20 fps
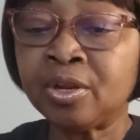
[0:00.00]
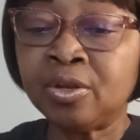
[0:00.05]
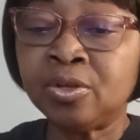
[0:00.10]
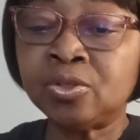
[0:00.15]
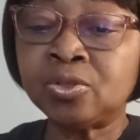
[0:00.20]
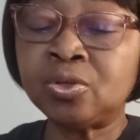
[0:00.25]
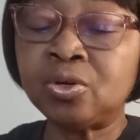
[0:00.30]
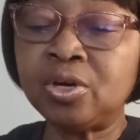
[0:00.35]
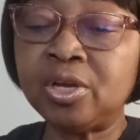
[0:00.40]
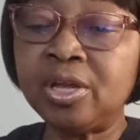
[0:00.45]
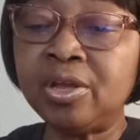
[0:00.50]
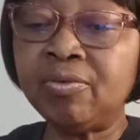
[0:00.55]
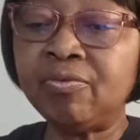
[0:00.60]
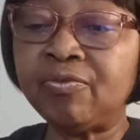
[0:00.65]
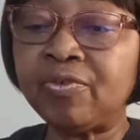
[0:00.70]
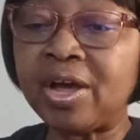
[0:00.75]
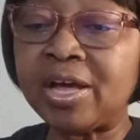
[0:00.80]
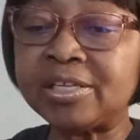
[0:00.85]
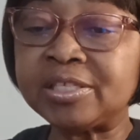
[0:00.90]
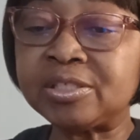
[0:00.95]
So in
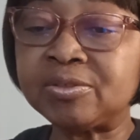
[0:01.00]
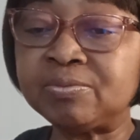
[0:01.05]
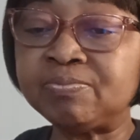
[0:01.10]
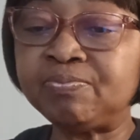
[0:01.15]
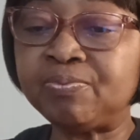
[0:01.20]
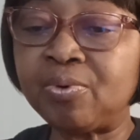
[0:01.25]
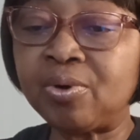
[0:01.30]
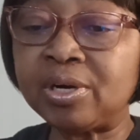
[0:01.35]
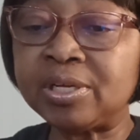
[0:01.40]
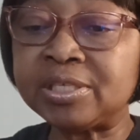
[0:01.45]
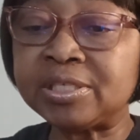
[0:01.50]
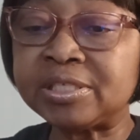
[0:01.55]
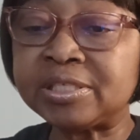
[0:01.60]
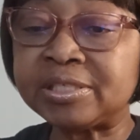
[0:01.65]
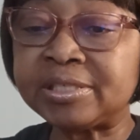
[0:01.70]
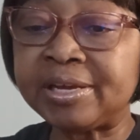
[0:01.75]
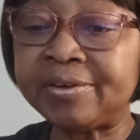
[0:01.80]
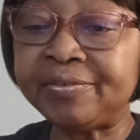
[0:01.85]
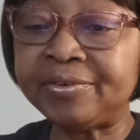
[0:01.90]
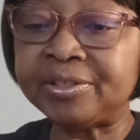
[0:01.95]
verse
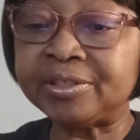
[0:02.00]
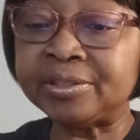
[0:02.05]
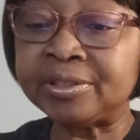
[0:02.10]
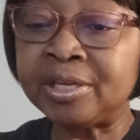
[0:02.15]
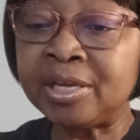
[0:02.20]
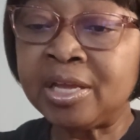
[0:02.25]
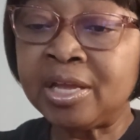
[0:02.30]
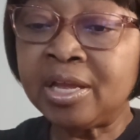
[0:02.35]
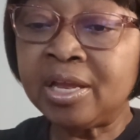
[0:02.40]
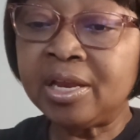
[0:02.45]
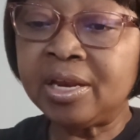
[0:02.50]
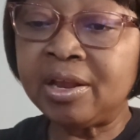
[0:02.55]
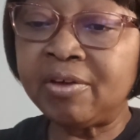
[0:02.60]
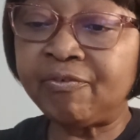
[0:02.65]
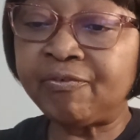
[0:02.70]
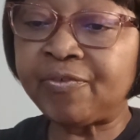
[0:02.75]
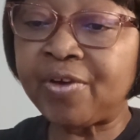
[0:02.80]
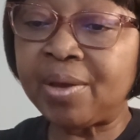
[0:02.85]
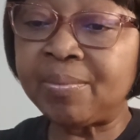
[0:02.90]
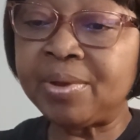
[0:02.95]
47, the
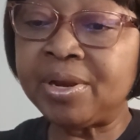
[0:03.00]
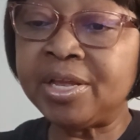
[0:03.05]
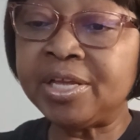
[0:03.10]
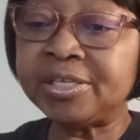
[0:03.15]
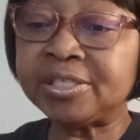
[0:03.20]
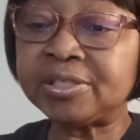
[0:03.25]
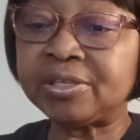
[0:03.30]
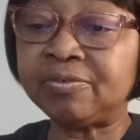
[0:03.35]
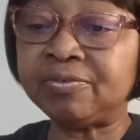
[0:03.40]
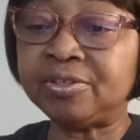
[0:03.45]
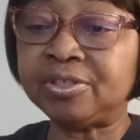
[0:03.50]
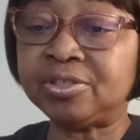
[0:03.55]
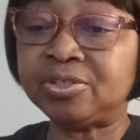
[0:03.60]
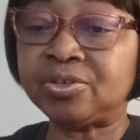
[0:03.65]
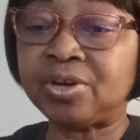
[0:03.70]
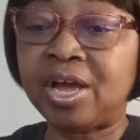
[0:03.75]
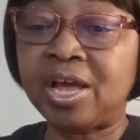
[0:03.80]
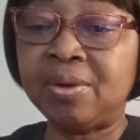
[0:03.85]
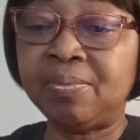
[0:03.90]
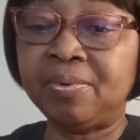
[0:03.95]
families of the
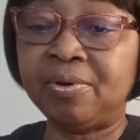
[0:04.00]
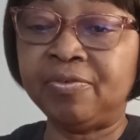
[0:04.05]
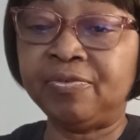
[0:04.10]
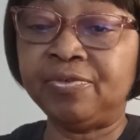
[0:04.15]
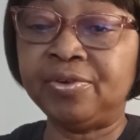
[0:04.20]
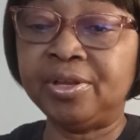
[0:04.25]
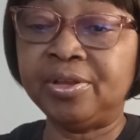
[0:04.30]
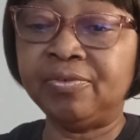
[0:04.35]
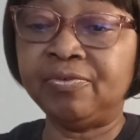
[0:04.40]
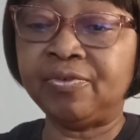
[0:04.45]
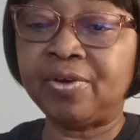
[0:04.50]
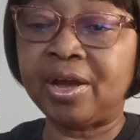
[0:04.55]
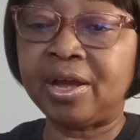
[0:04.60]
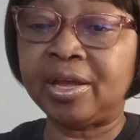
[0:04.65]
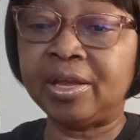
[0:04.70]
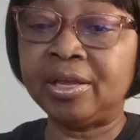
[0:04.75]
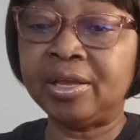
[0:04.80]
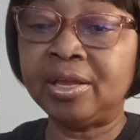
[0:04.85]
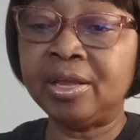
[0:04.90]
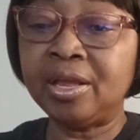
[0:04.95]
tribe of
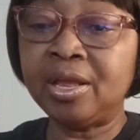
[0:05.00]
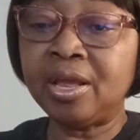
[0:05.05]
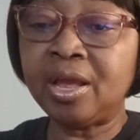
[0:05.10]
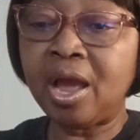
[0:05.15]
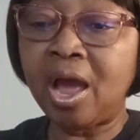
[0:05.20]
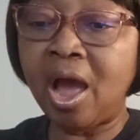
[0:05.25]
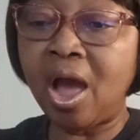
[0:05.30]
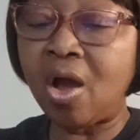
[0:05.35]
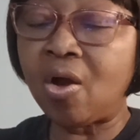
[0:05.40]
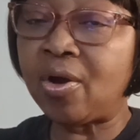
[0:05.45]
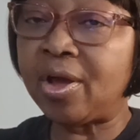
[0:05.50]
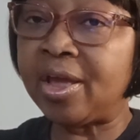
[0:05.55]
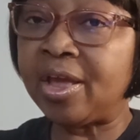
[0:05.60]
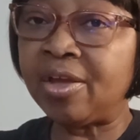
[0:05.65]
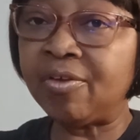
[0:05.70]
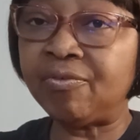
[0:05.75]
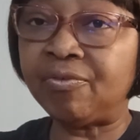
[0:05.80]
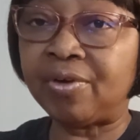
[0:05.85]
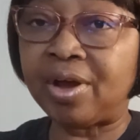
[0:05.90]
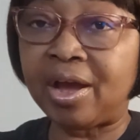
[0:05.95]
Levi,
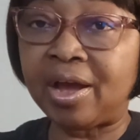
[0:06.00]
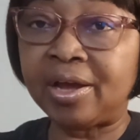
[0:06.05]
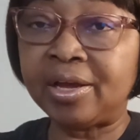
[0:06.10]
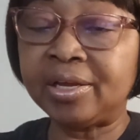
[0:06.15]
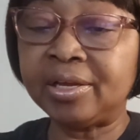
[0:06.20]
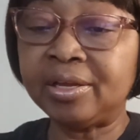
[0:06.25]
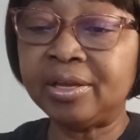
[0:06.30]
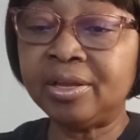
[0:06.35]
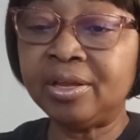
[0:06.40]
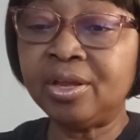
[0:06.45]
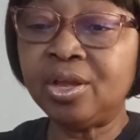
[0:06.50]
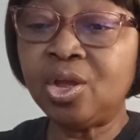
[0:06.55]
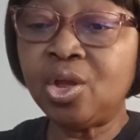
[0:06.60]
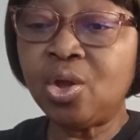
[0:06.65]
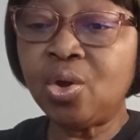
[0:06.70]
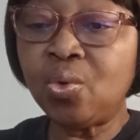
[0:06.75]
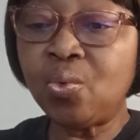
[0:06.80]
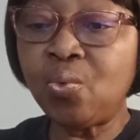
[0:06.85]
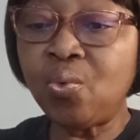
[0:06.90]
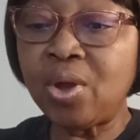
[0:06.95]
however,
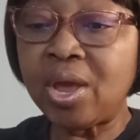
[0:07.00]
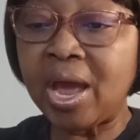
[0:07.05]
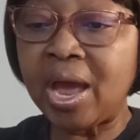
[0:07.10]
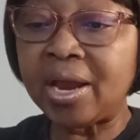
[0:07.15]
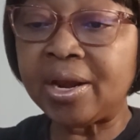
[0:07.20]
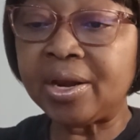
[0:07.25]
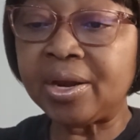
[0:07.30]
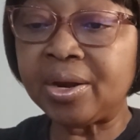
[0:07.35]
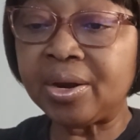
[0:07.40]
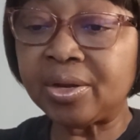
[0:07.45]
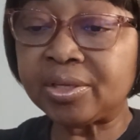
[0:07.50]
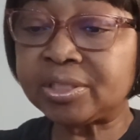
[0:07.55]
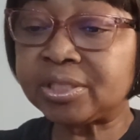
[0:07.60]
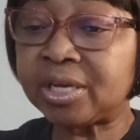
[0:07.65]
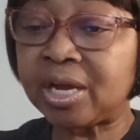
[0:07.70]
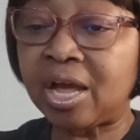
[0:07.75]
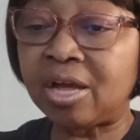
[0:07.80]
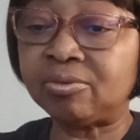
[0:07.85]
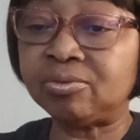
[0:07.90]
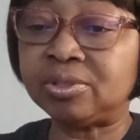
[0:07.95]
were
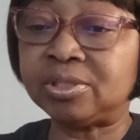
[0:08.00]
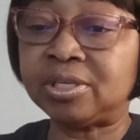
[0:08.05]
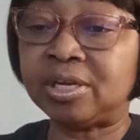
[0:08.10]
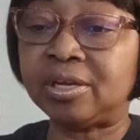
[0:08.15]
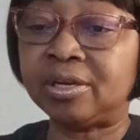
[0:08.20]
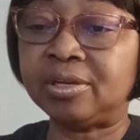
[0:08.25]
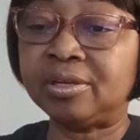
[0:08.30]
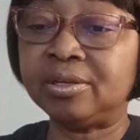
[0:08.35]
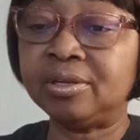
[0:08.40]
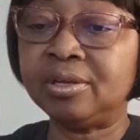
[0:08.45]
not counted